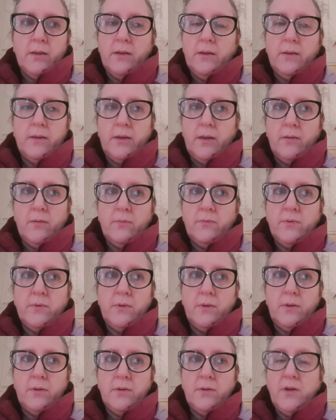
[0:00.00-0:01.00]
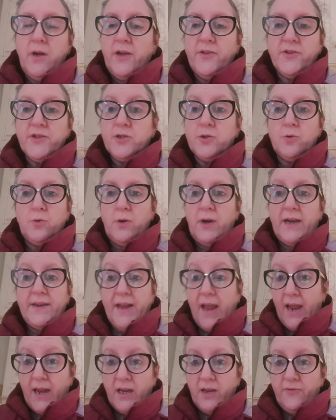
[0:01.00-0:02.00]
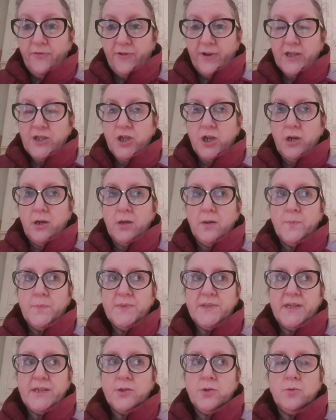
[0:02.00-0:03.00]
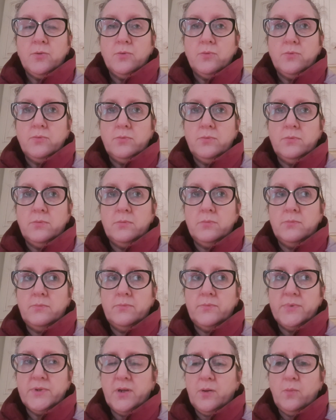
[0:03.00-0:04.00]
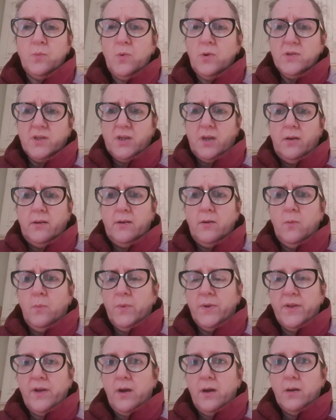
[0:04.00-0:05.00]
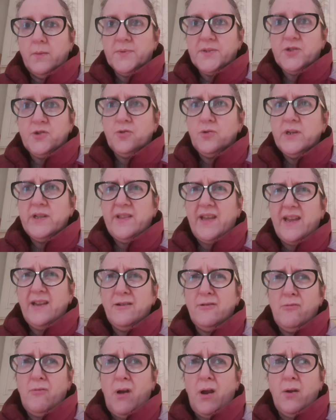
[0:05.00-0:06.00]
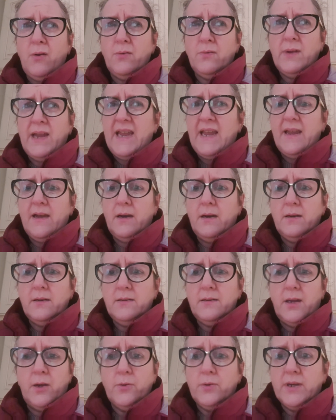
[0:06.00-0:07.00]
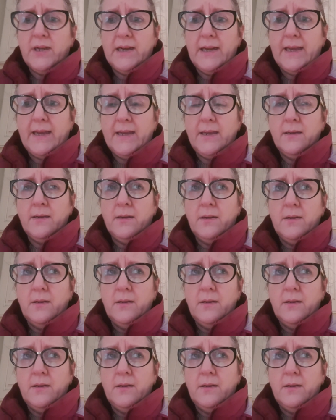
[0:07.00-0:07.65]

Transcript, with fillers: you know neither store had any fresh herbs at all. So what's going on with herbs? Surely they grow here locally